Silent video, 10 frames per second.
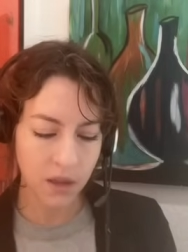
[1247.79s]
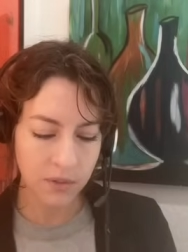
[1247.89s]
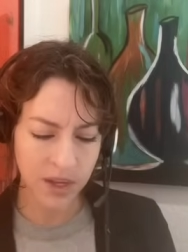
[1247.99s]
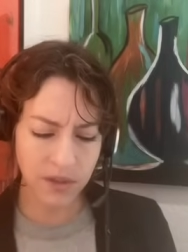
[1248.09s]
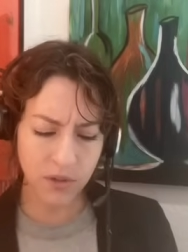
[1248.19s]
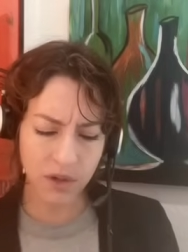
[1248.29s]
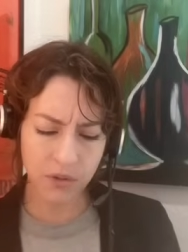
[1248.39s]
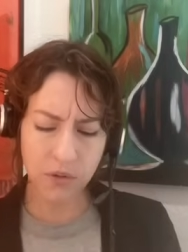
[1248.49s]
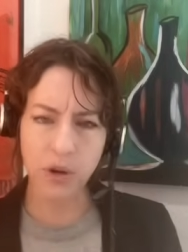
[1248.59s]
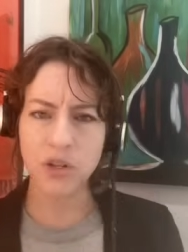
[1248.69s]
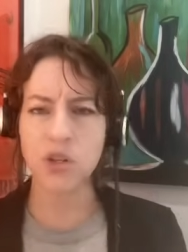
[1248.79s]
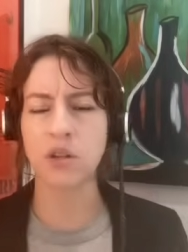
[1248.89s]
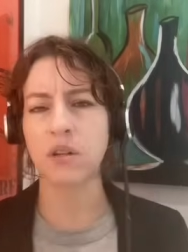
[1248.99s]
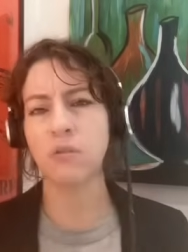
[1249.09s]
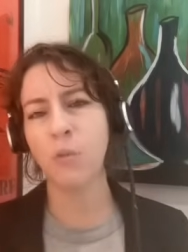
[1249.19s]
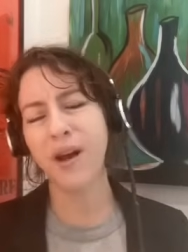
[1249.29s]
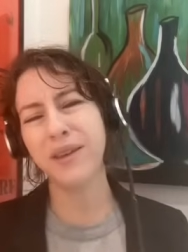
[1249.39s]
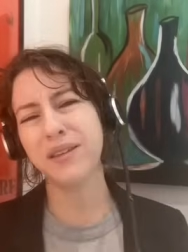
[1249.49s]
Let me ask you another question. Why